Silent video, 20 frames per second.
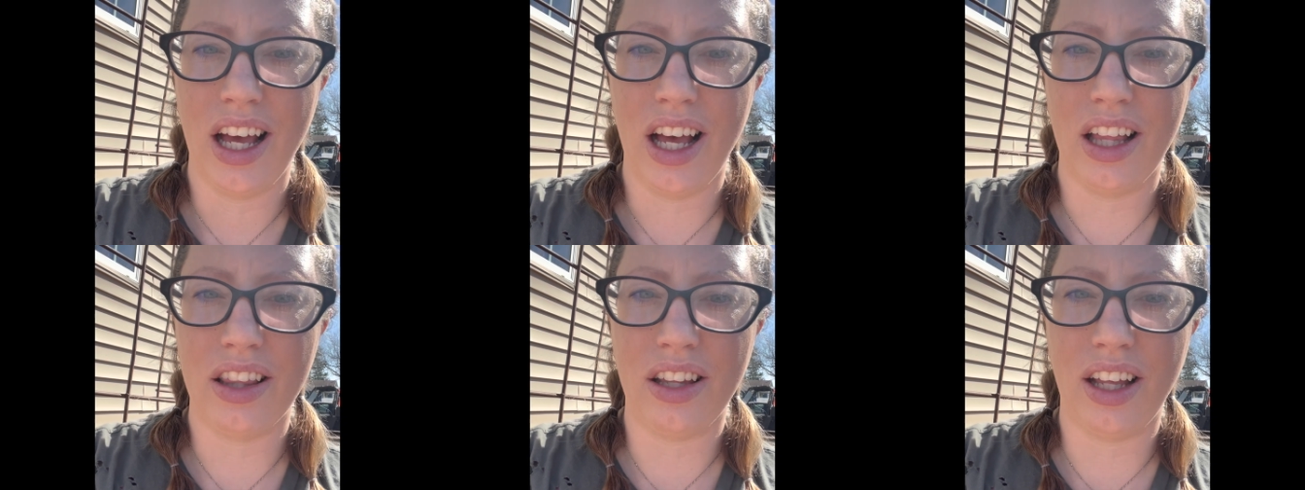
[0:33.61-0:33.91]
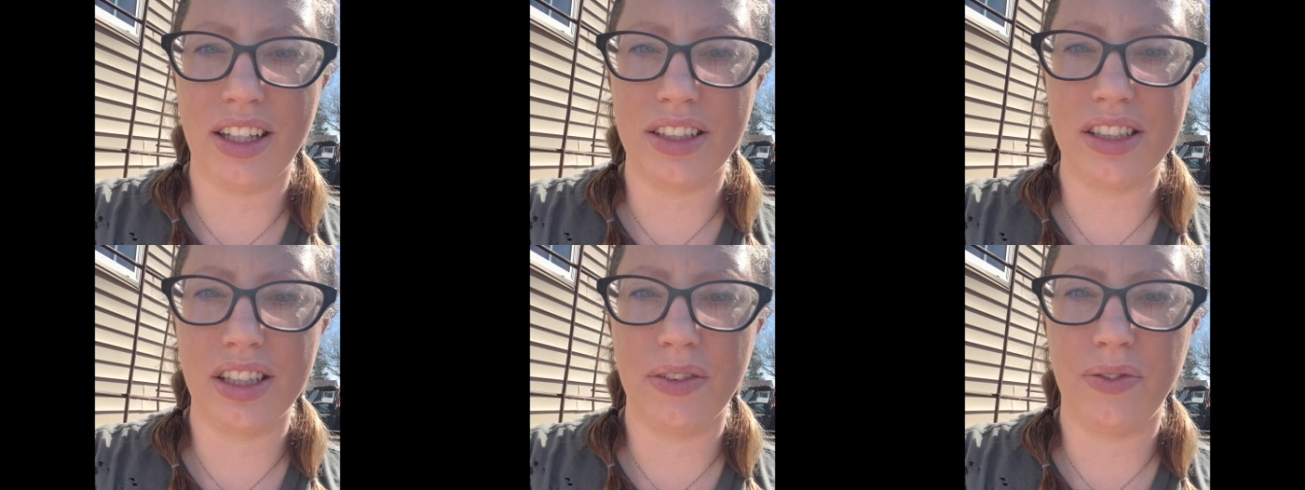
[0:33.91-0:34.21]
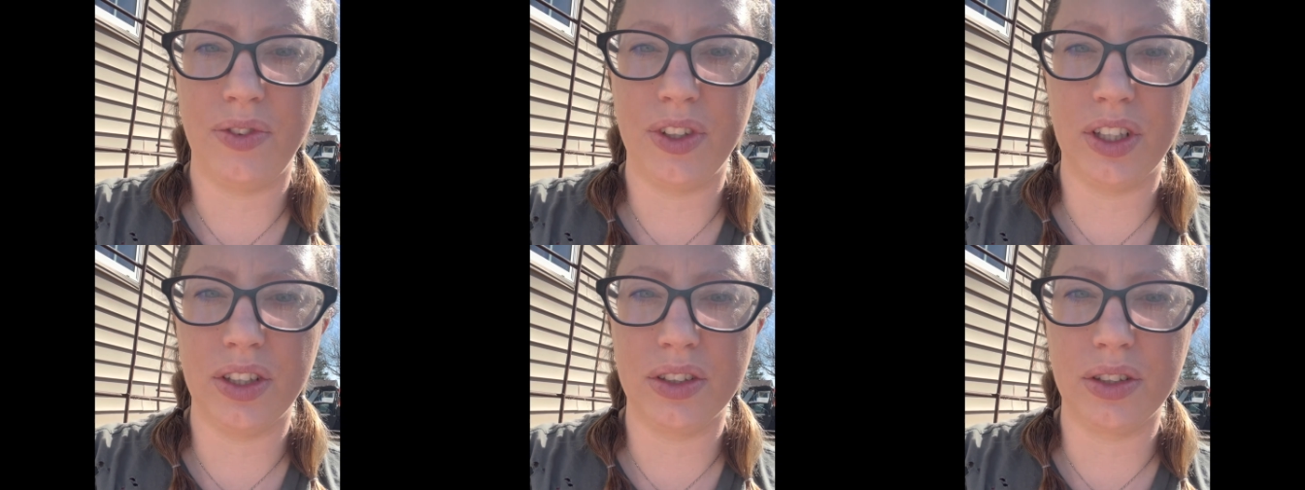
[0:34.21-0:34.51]
lots of
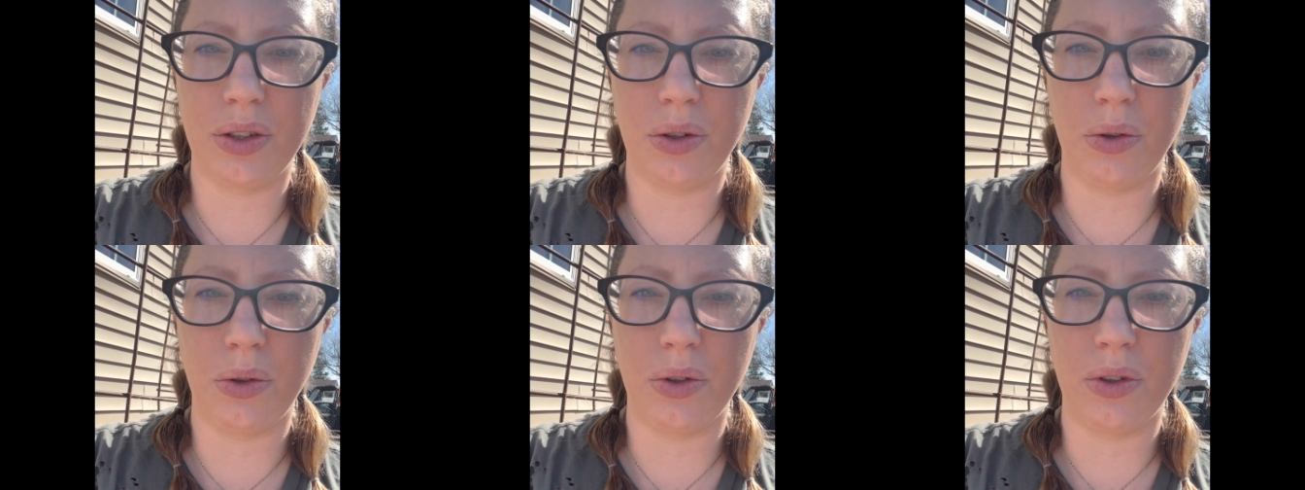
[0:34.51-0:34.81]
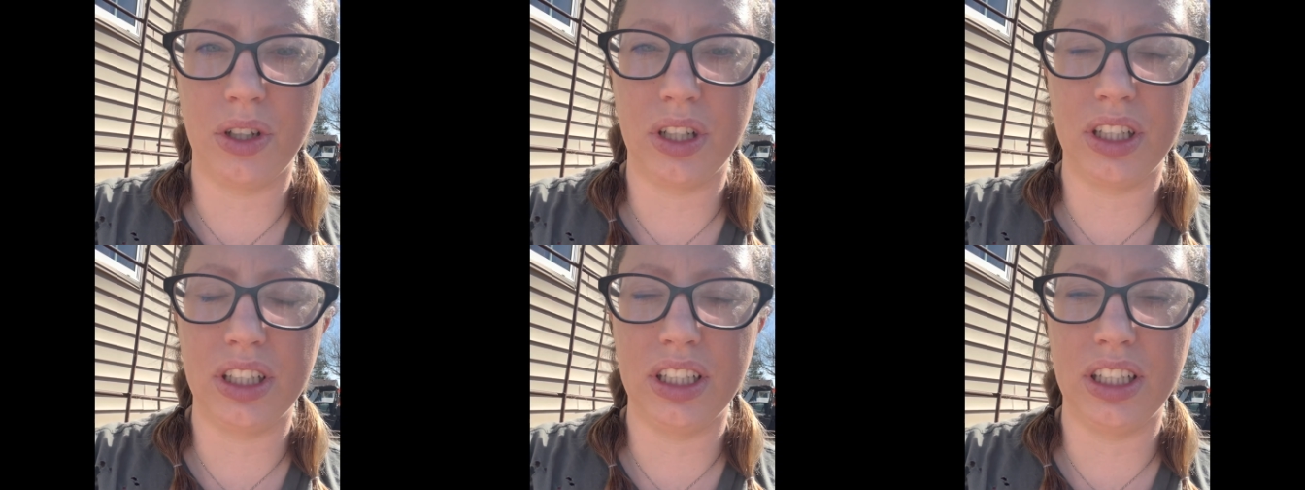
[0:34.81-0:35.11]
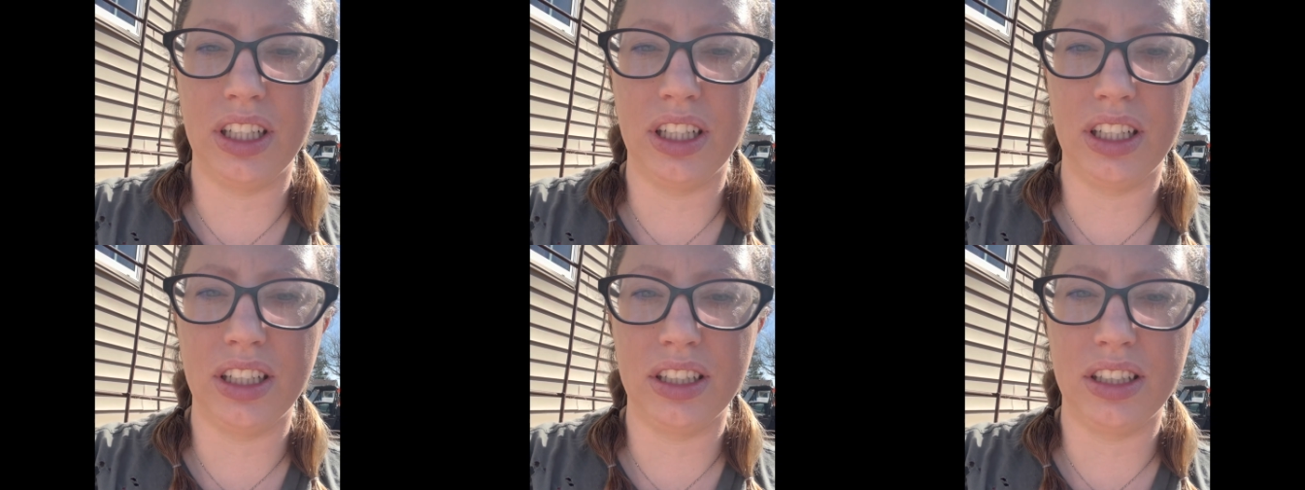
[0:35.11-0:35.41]
filled corn
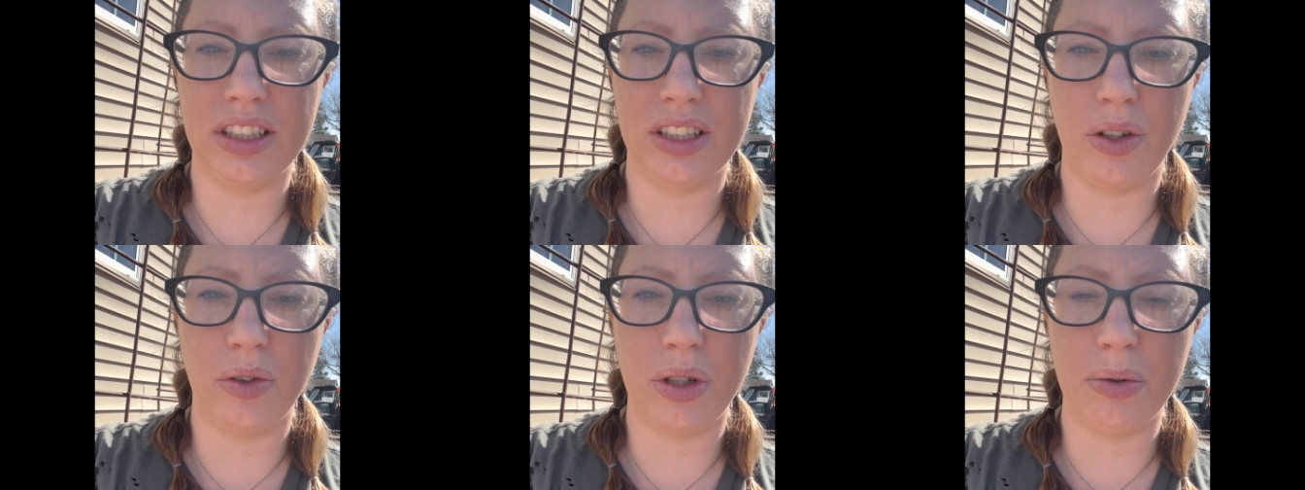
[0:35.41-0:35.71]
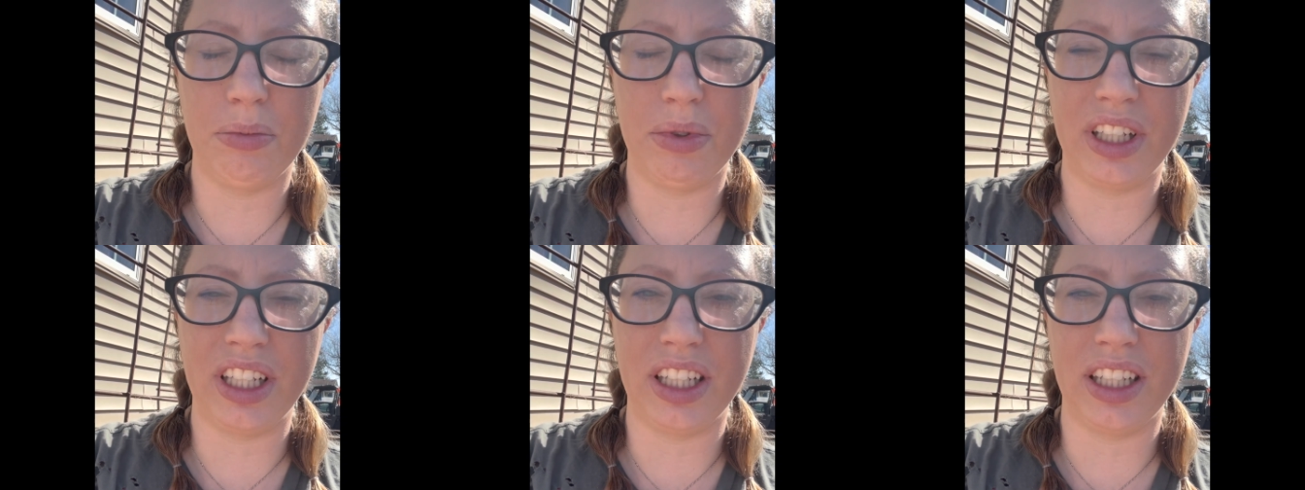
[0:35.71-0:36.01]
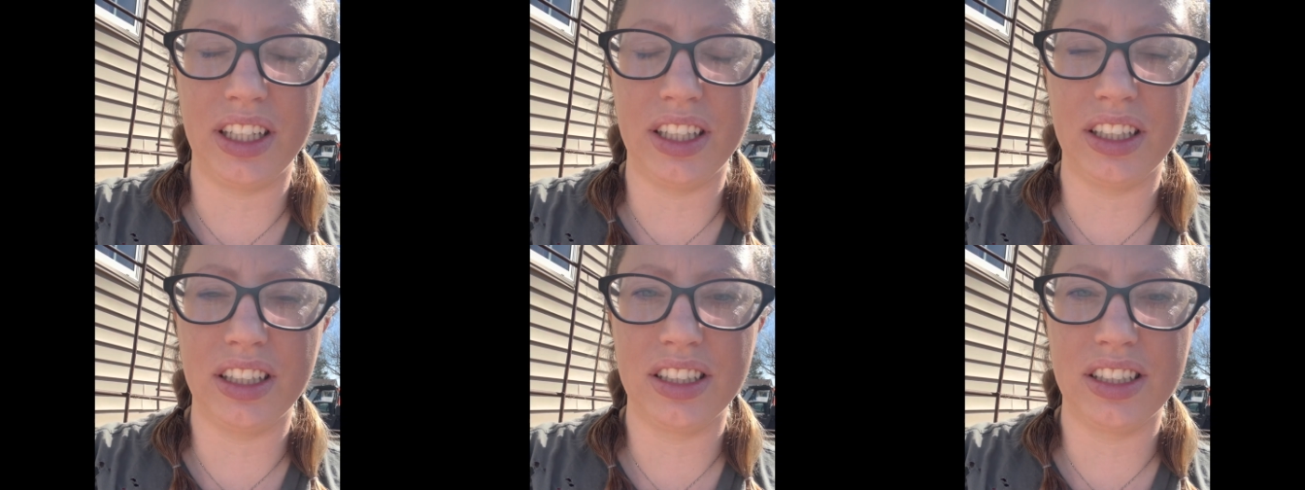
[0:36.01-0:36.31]
and
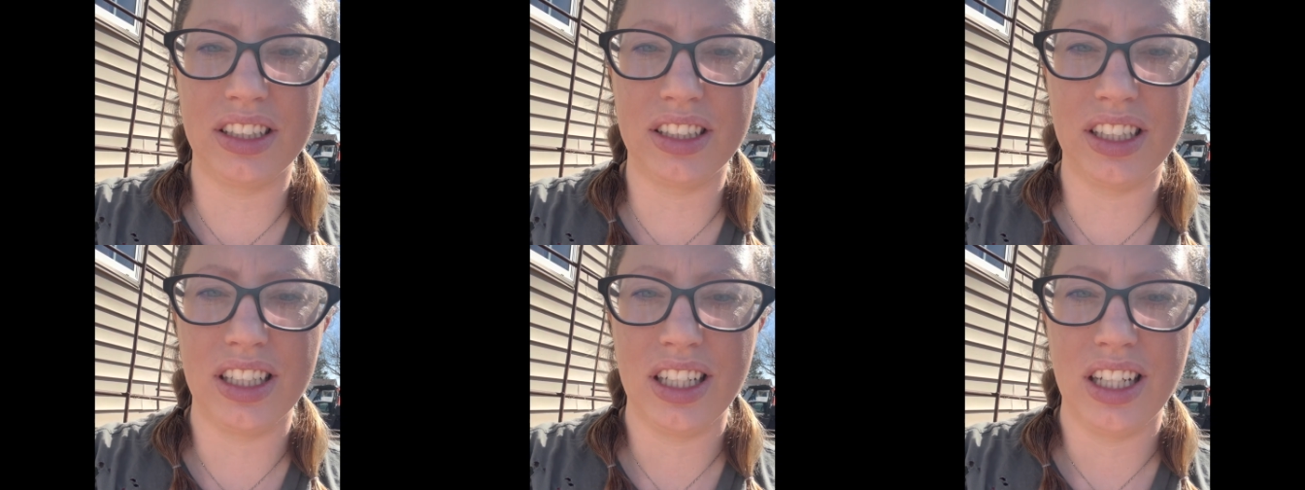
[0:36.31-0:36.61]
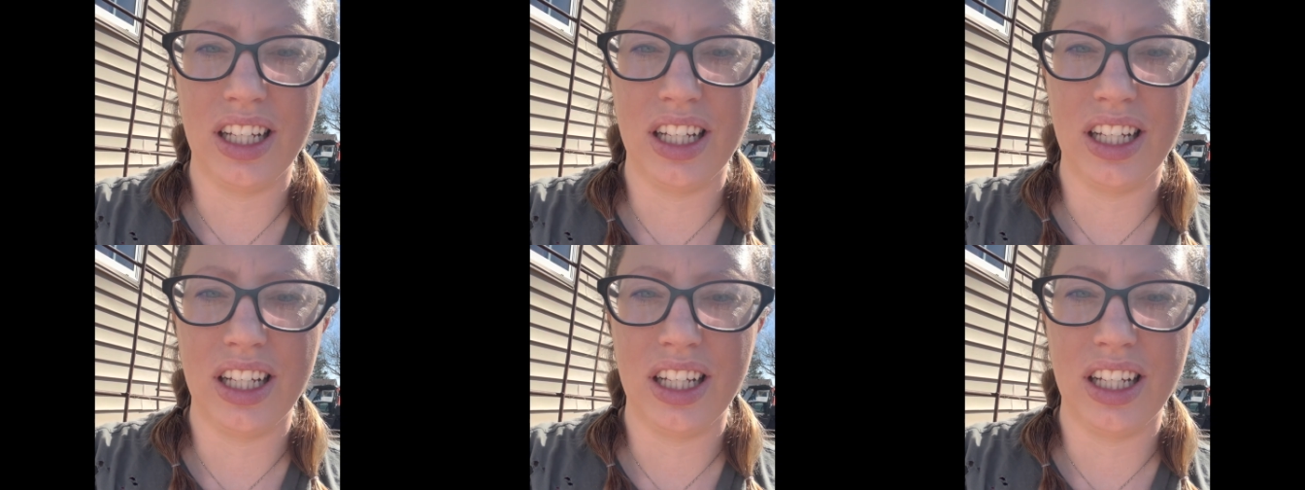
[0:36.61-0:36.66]
soybeans.